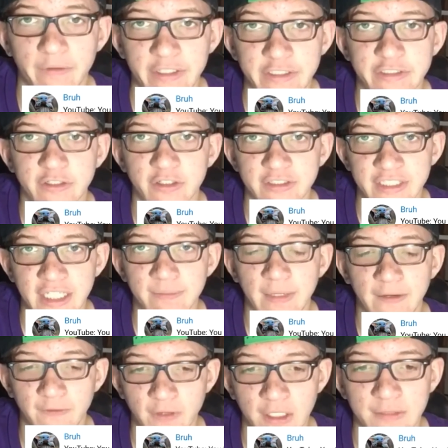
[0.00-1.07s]
We sure did,
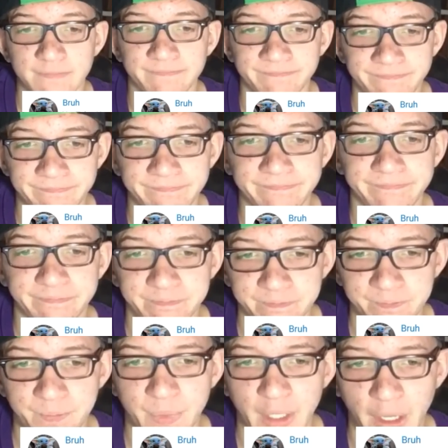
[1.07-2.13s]
my friend.
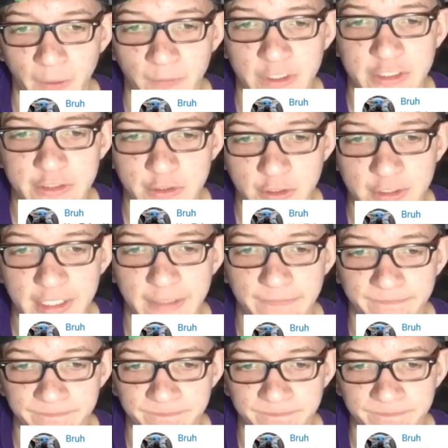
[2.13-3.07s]
We sure did.